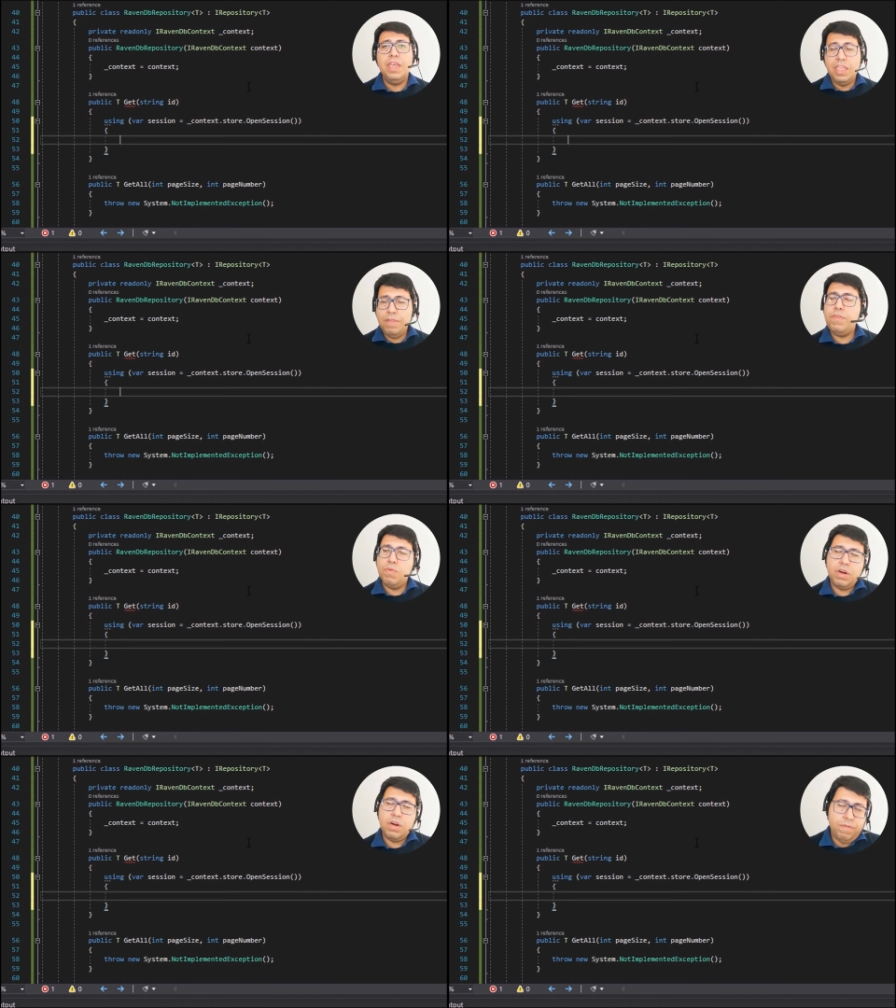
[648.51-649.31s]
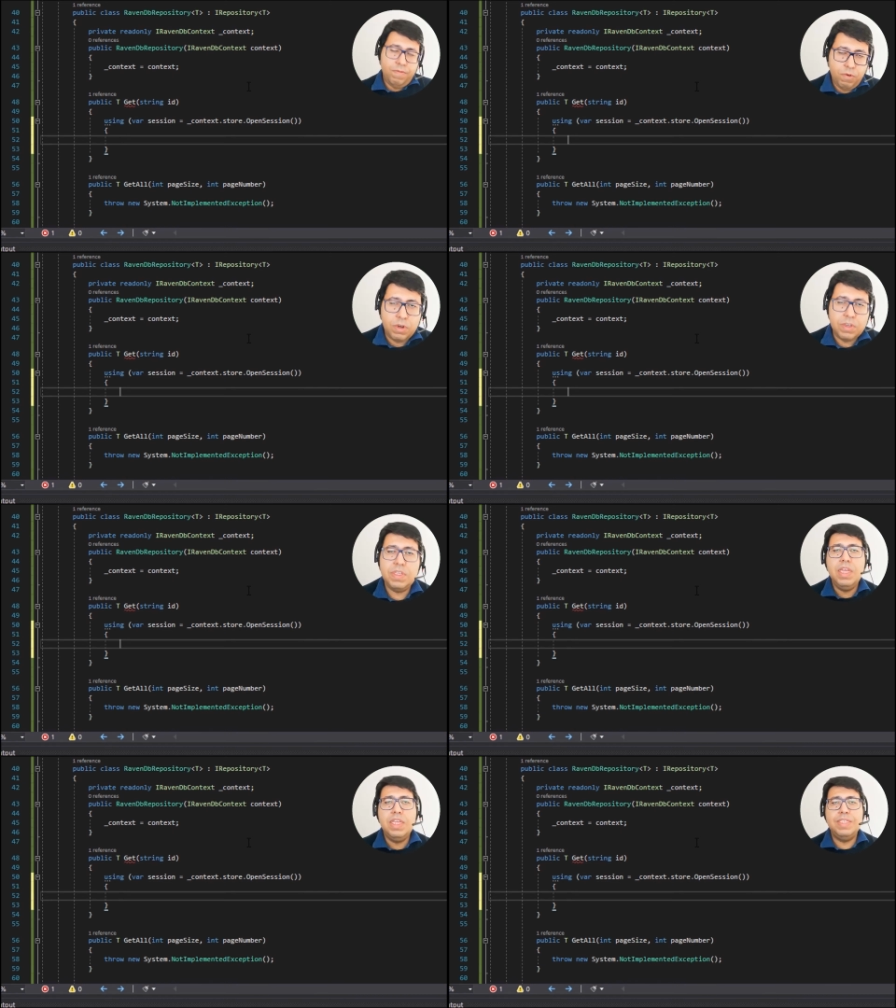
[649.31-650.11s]
If you are, of course,
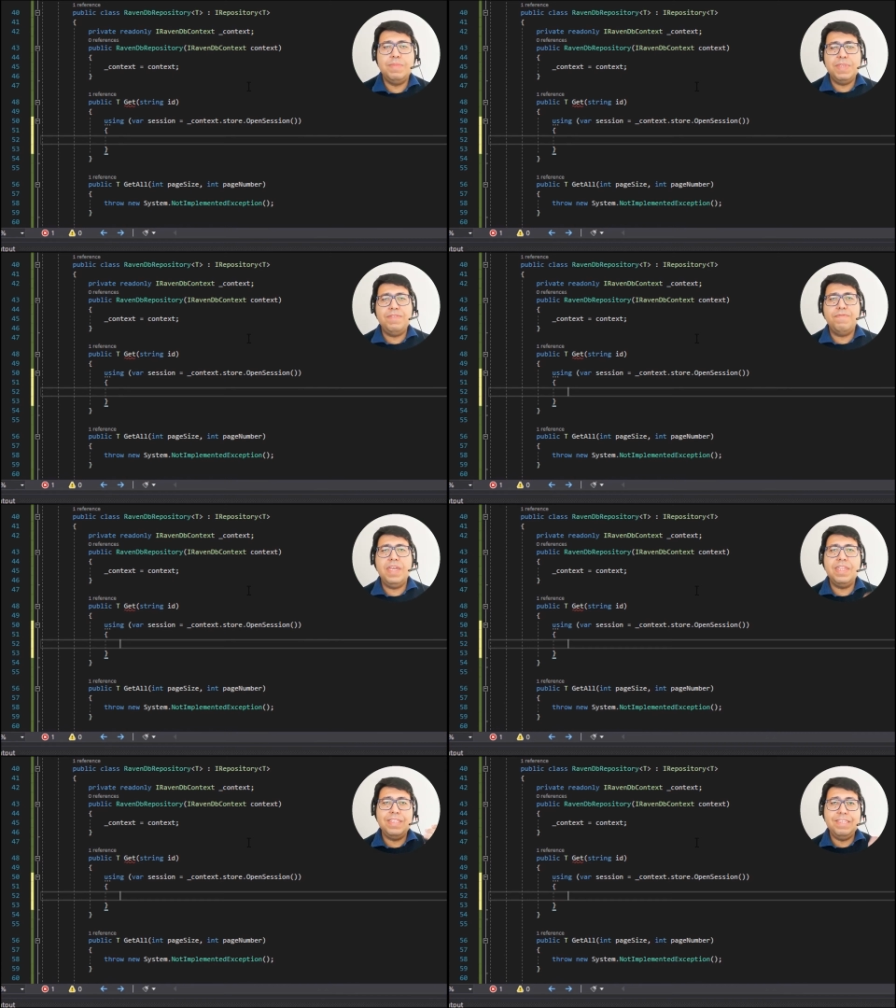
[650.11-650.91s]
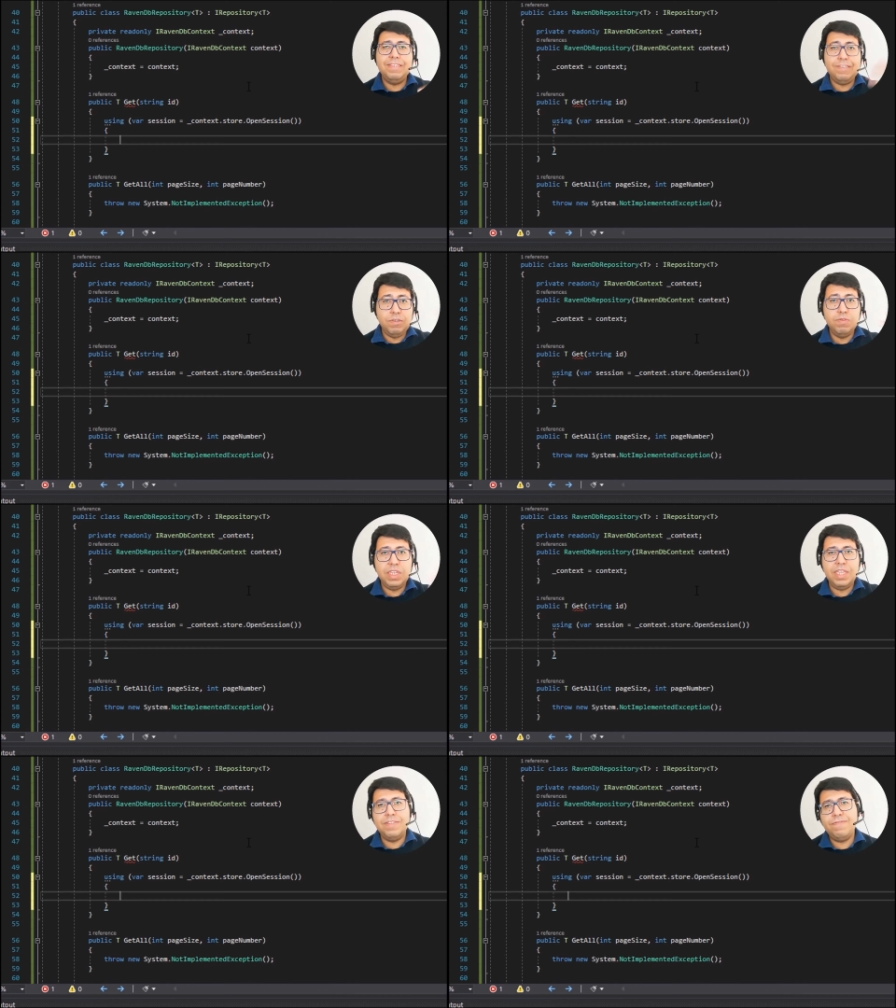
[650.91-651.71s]
specifying that this
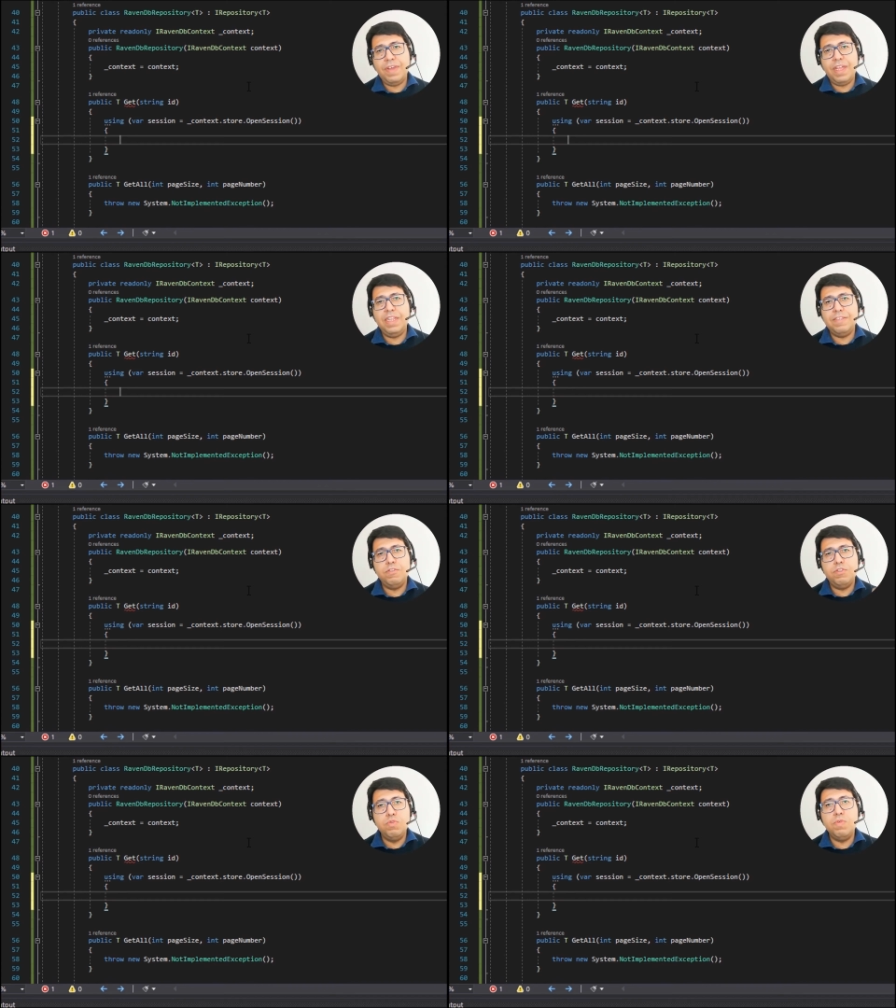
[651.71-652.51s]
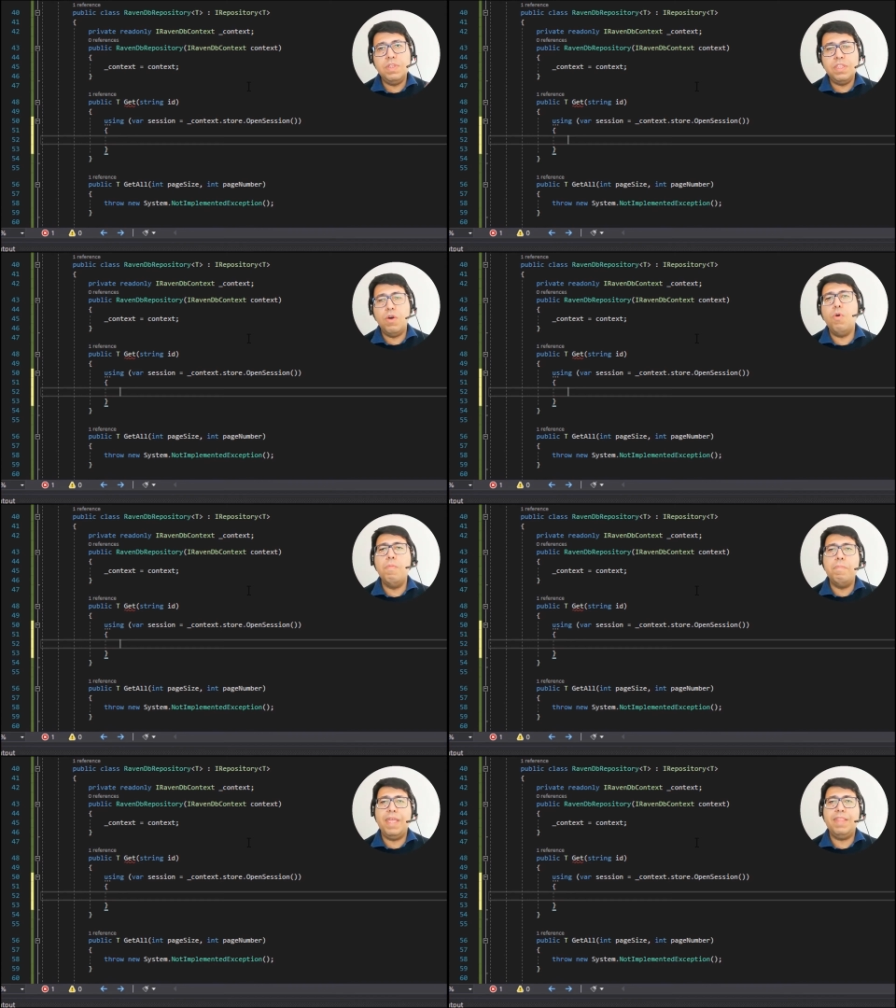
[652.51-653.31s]
using is valid during the whole
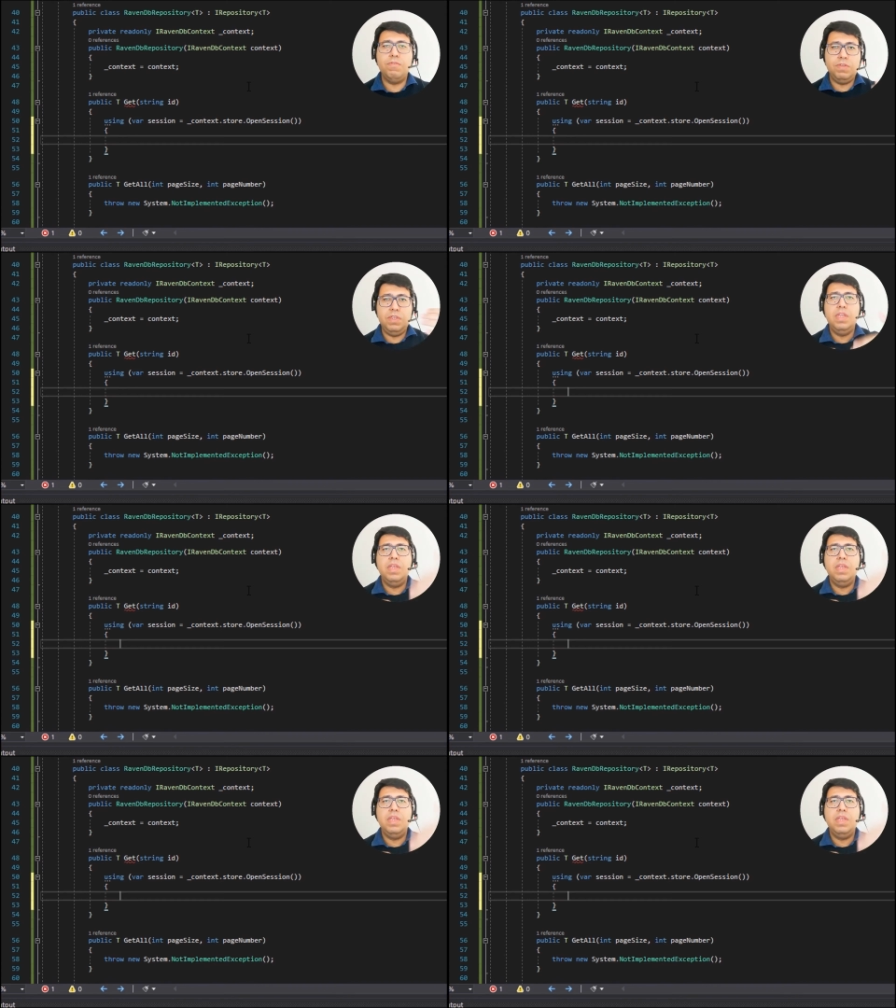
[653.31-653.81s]
method